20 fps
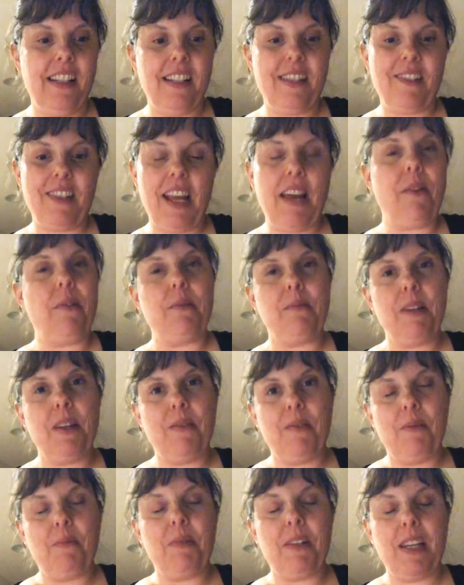So yeah, it
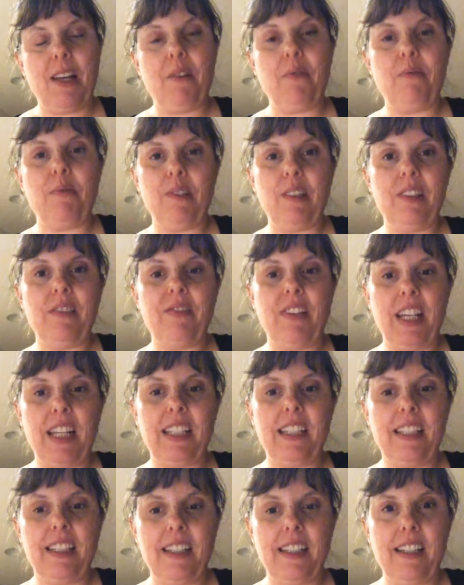would be helpful if I
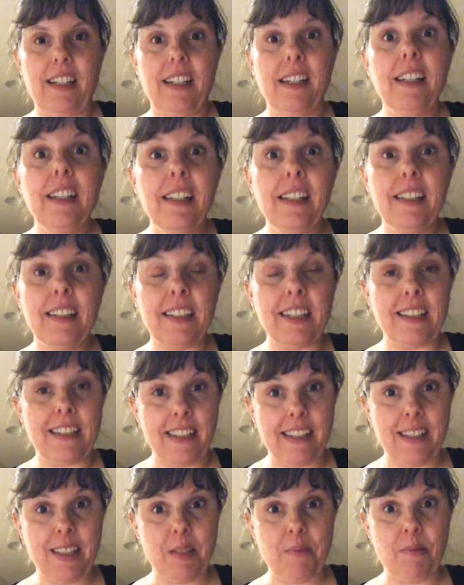could get to
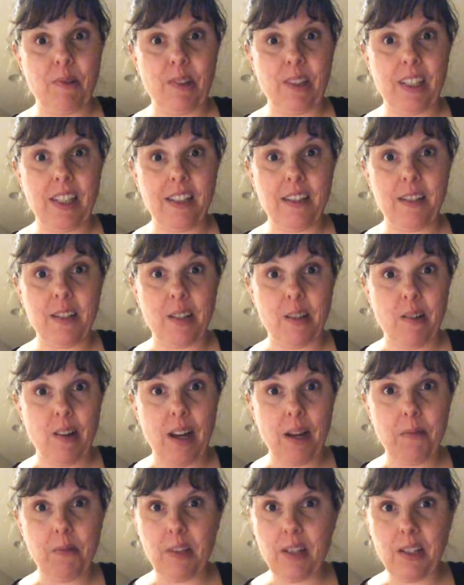sleep earlier. So
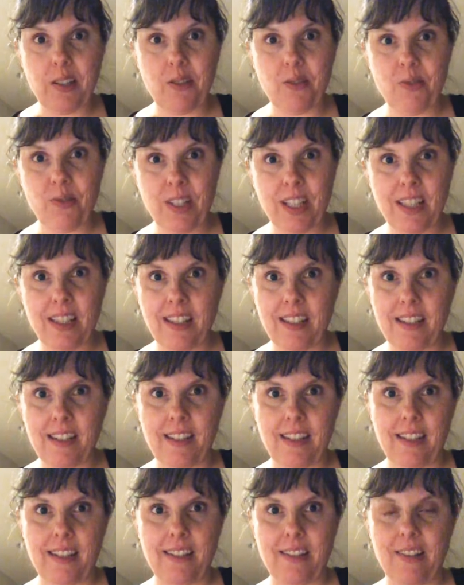I'm going to drink this
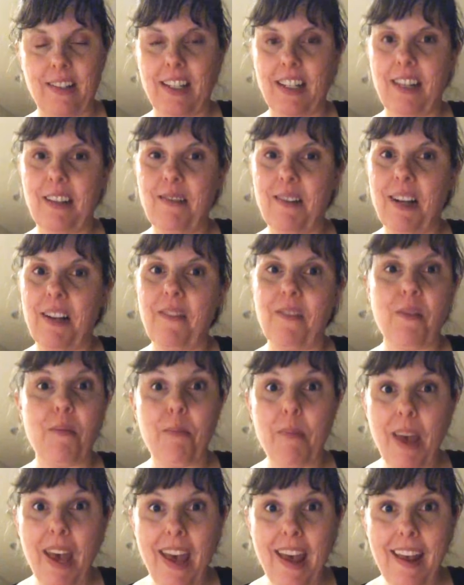and start getting ready for
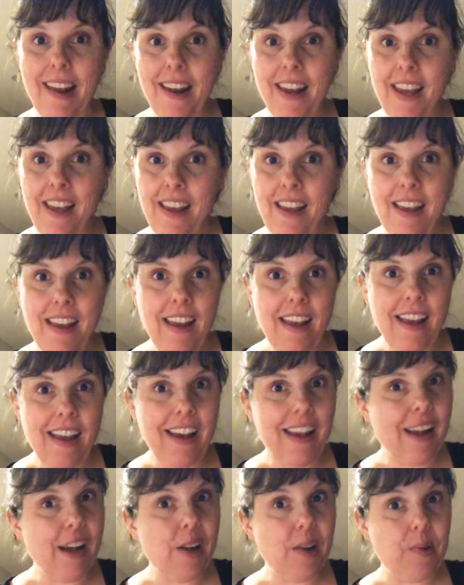bed.
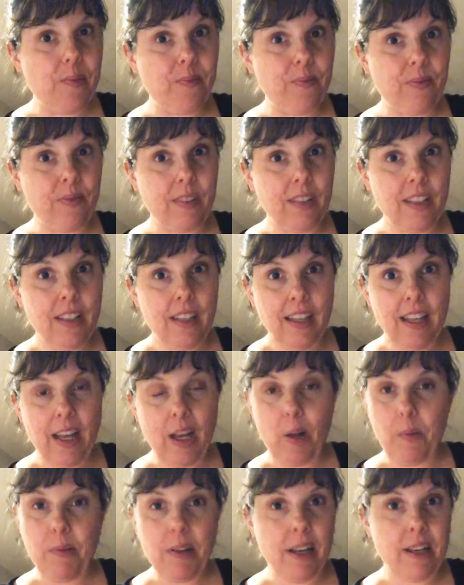I
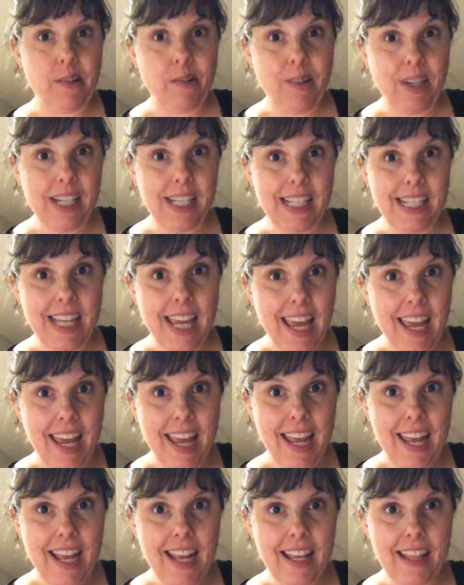hope you had a great
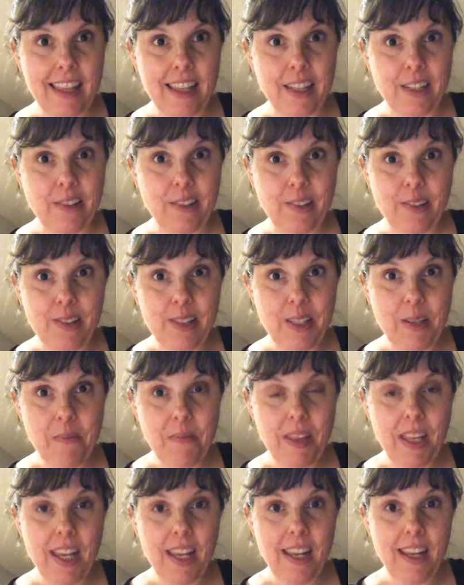day and that you learned
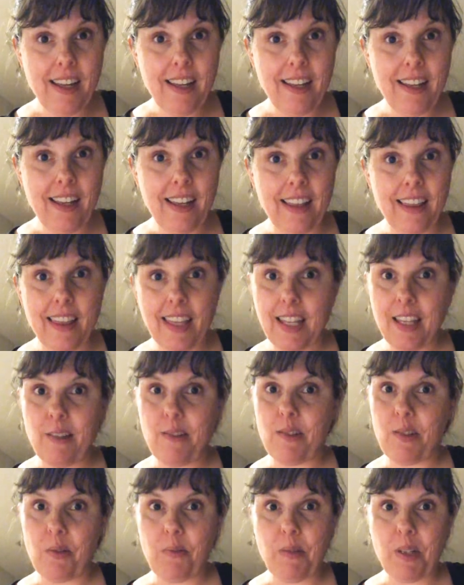something. And thank you
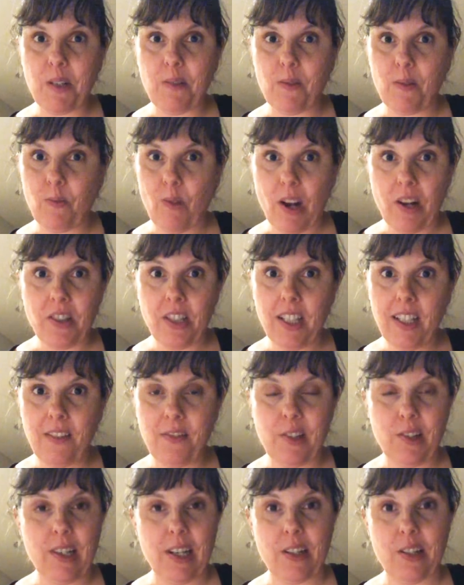so much for watching.
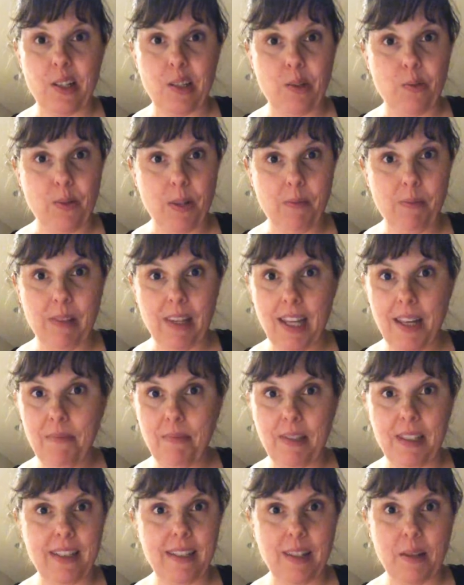If you're catching the replay,
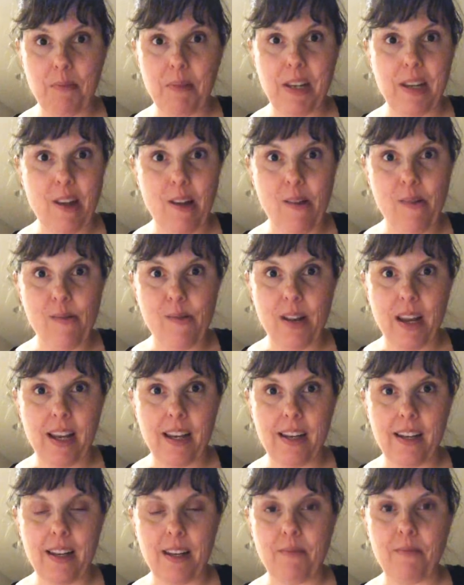please let me know
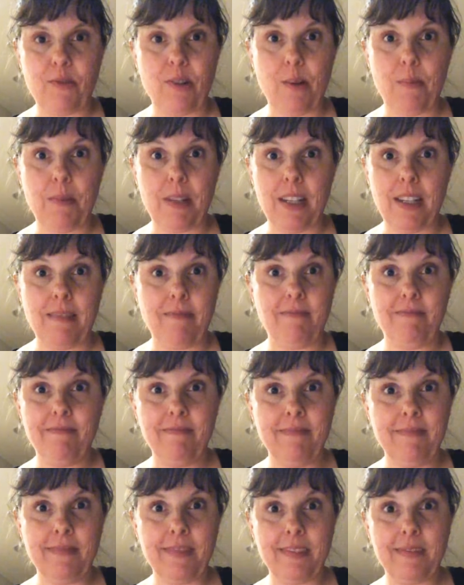and
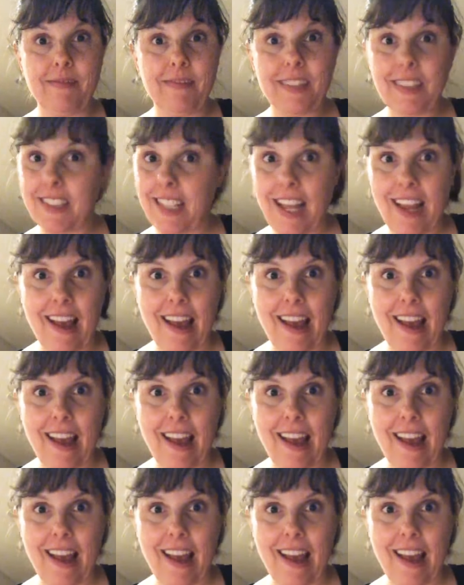say